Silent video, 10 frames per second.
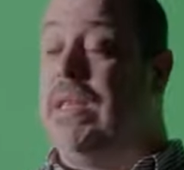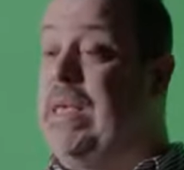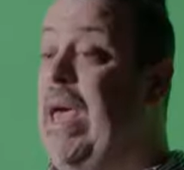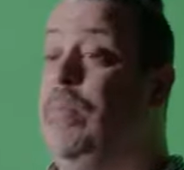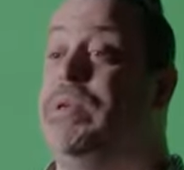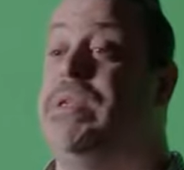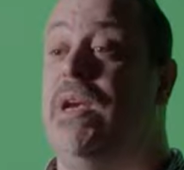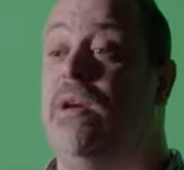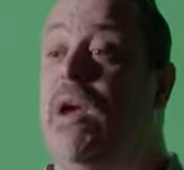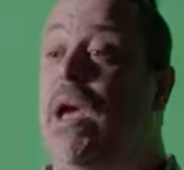The campus
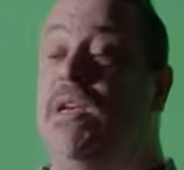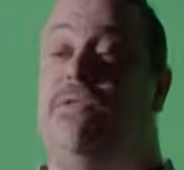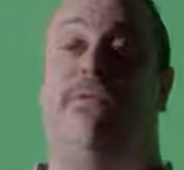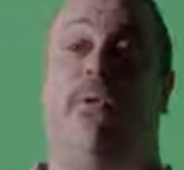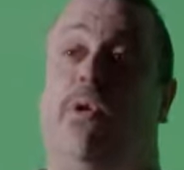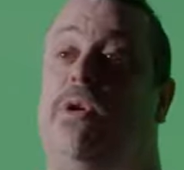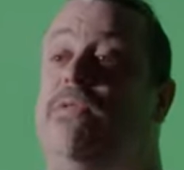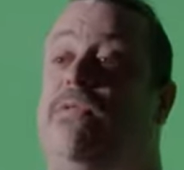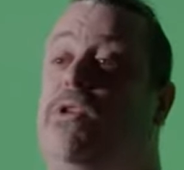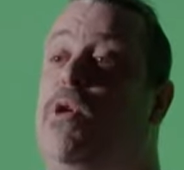here has four
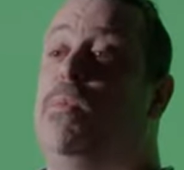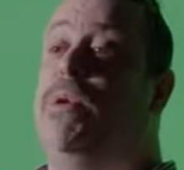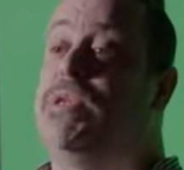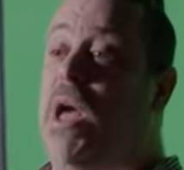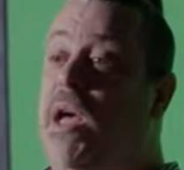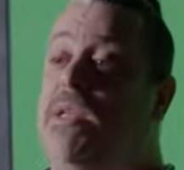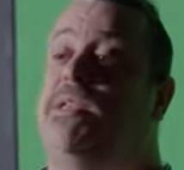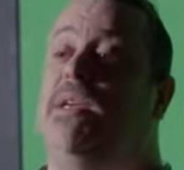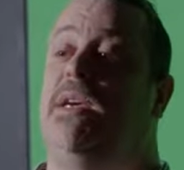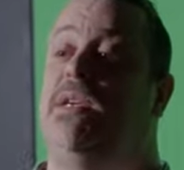different companies on
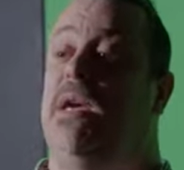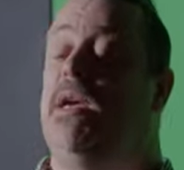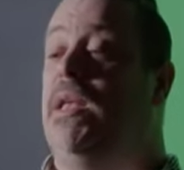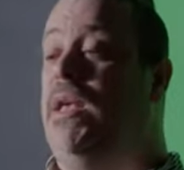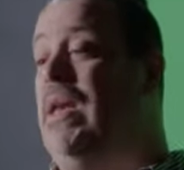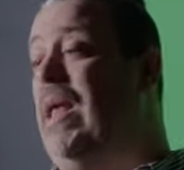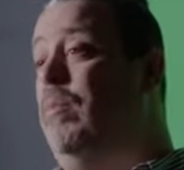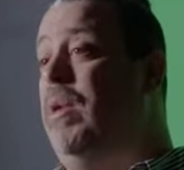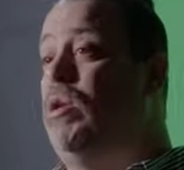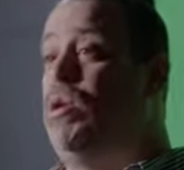site in
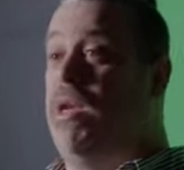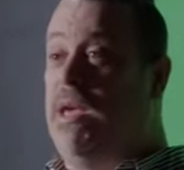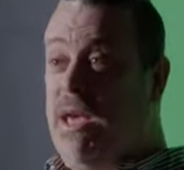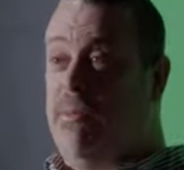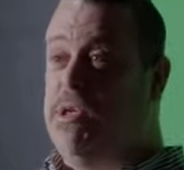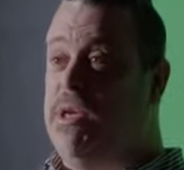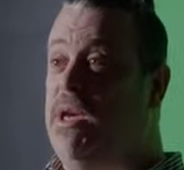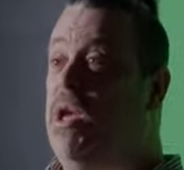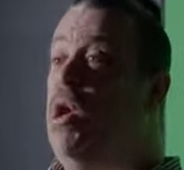animation and game design